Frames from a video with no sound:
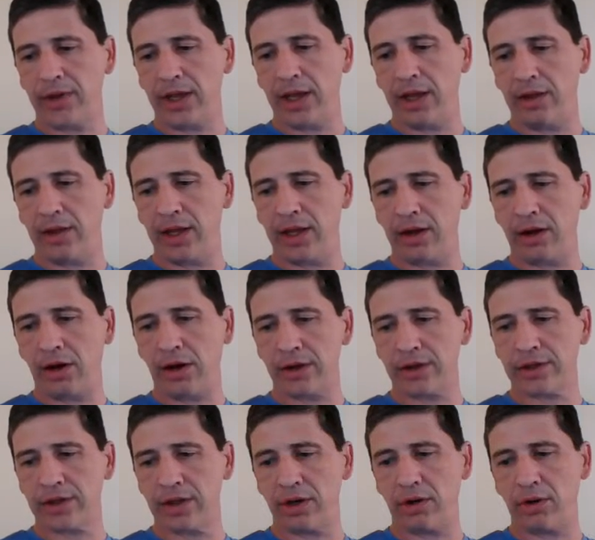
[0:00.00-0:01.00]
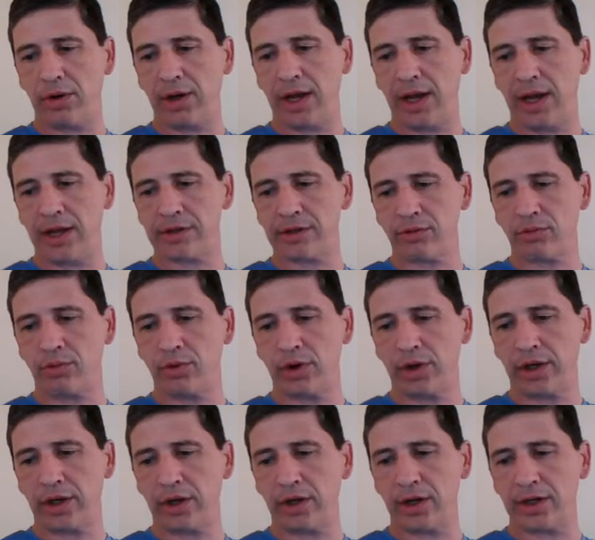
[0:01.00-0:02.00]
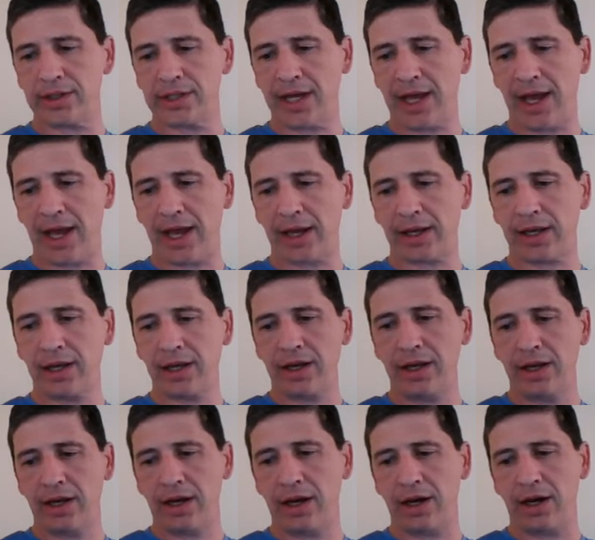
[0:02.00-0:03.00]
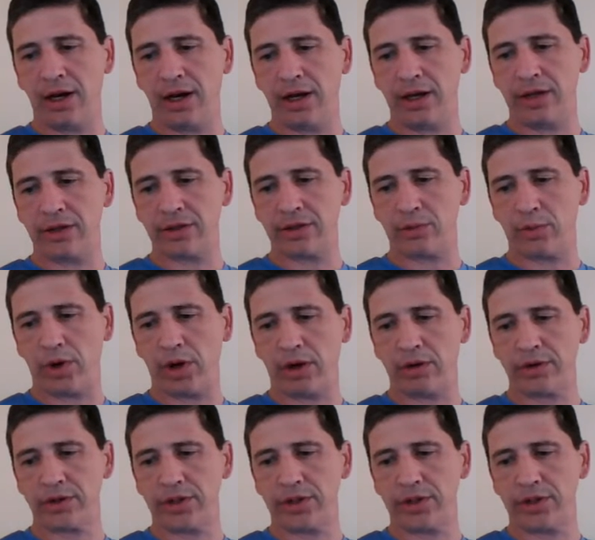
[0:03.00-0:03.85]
And then also it has a really good attack as well.